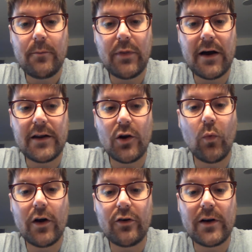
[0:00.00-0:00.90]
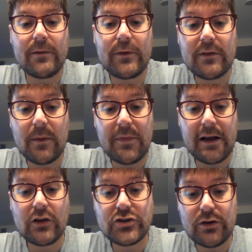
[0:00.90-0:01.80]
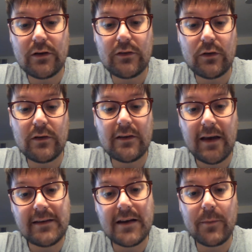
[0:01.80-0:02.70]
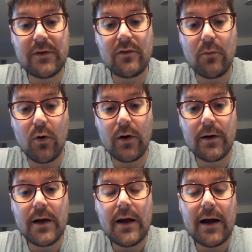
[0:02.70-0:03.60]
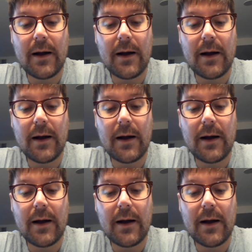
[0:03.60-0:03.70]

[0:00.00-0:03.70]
but you're wondering if there's something else you can do to tighten it up even more.